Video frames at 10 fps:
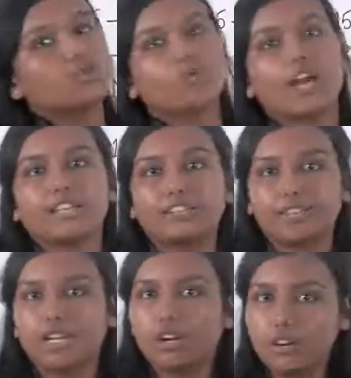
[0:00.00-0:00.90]
2 and
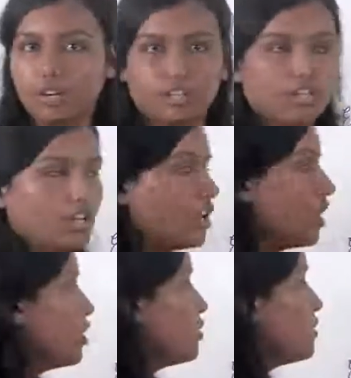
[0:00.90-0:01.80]
3 or not.
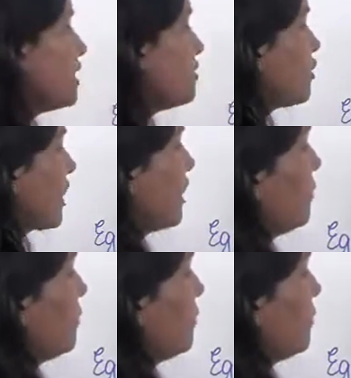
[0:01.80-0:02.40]
So let's check it